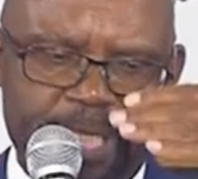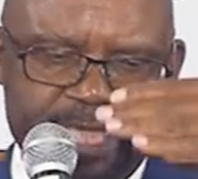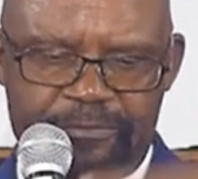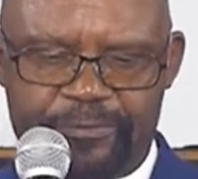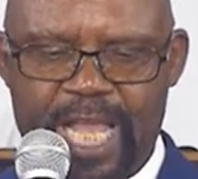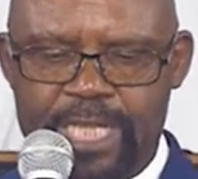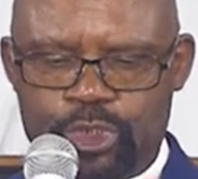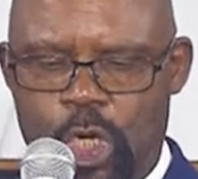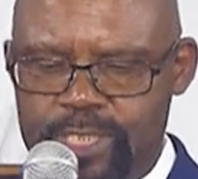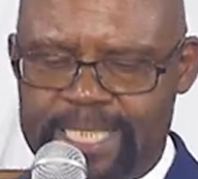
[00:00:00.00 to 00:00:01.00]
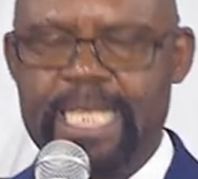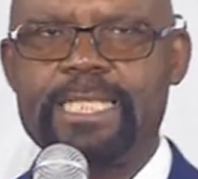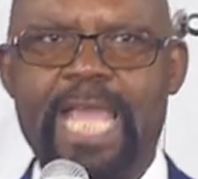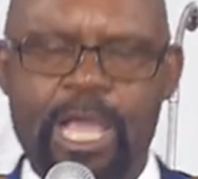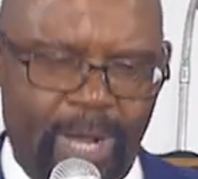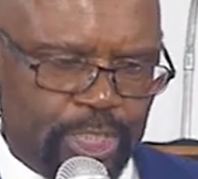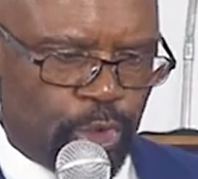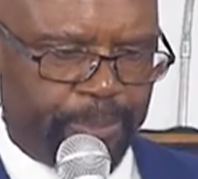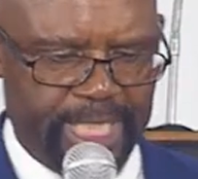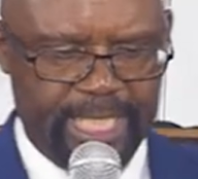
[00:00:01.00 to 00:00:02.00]
to be in the front row seat. I
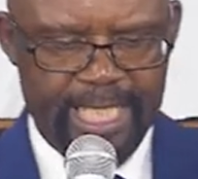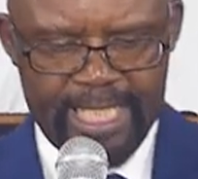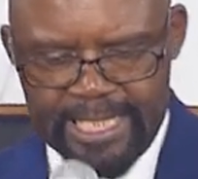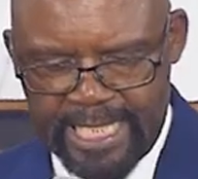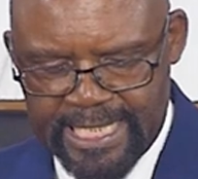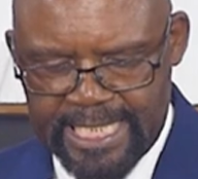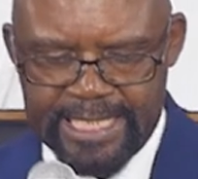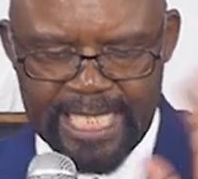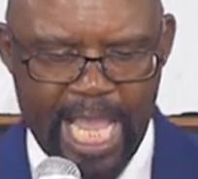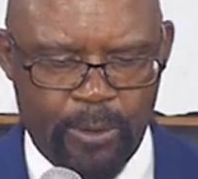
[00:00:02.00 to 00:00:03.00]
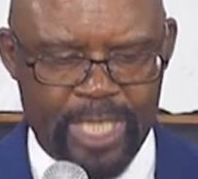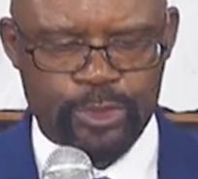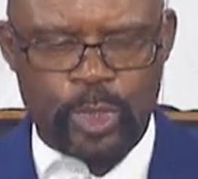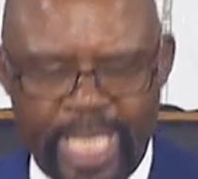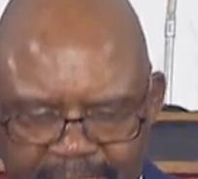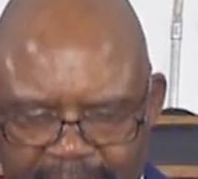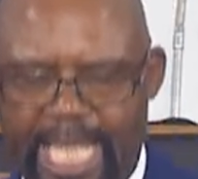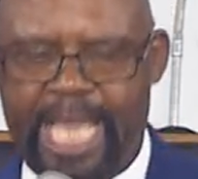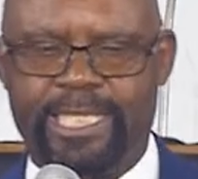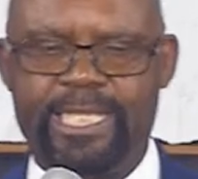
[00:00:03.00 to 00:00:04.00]
want to be in the center. I want to
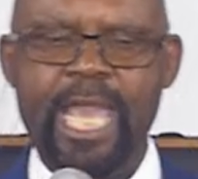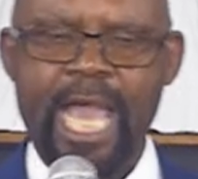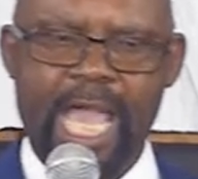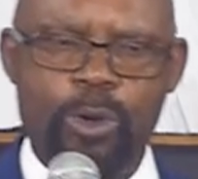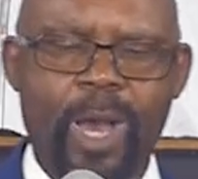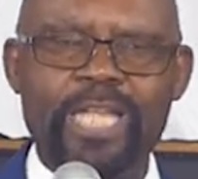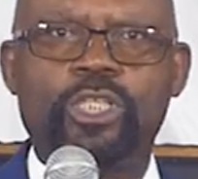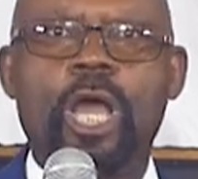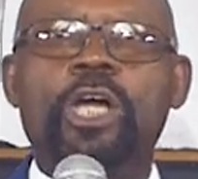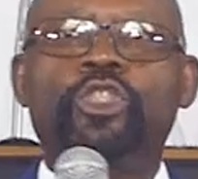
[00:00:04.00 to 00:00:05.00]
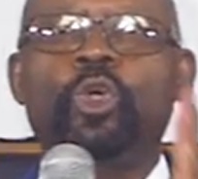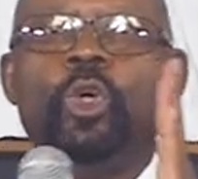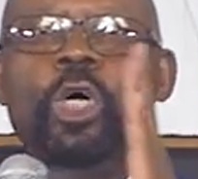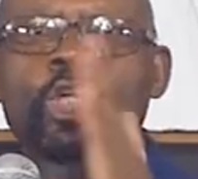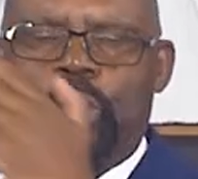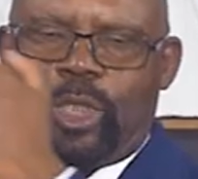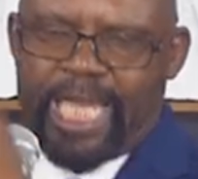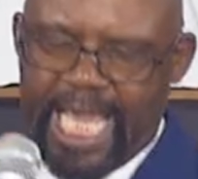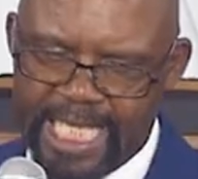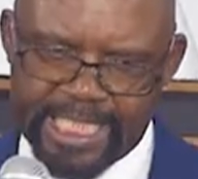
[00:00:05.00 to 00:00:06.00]
headline. I want God to, to
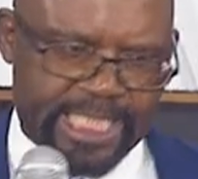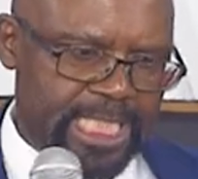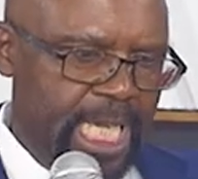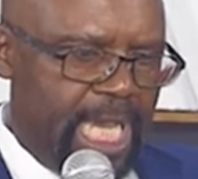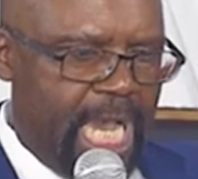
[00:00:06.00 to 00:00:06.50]
catch